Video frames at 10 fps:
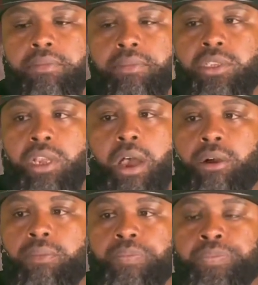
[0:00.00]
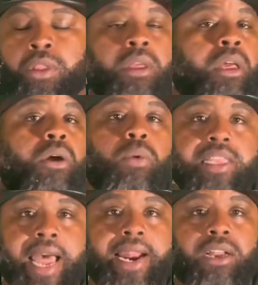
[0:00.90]
So with
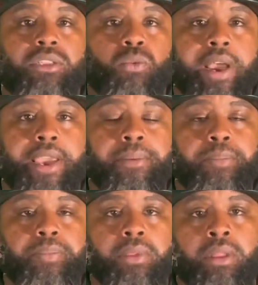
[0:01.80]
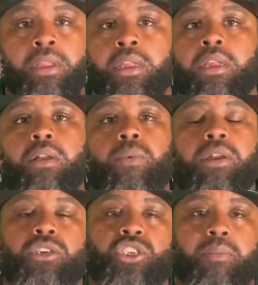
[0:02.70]
that out the way, we're
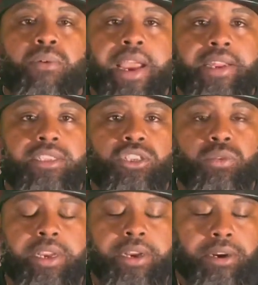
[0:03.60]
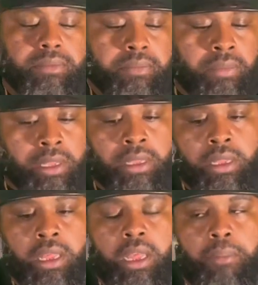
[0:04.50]
gonna jump right into it here.
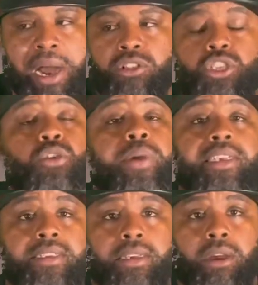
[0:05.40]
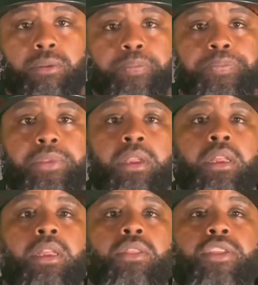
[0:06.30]
About 2 weeks ago,
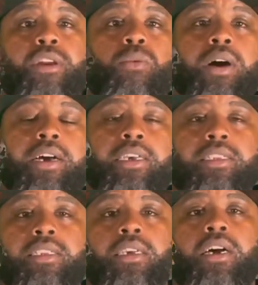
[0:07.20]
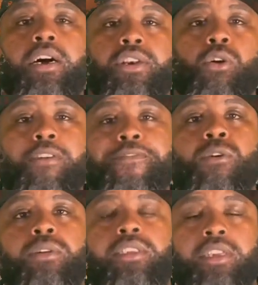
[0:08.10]
there was a
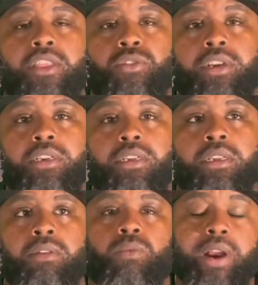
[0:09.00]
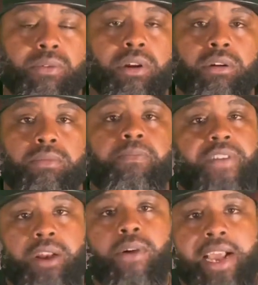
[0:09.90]
Norfolk Southern Railroad
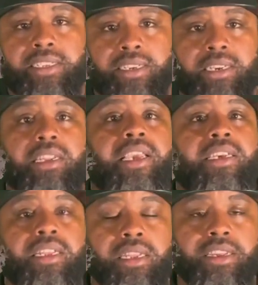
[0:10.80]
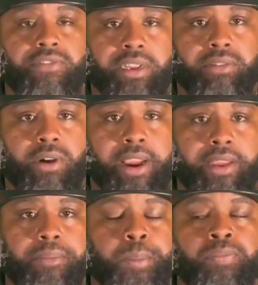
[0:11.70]
fatal accident in Cleveland, right?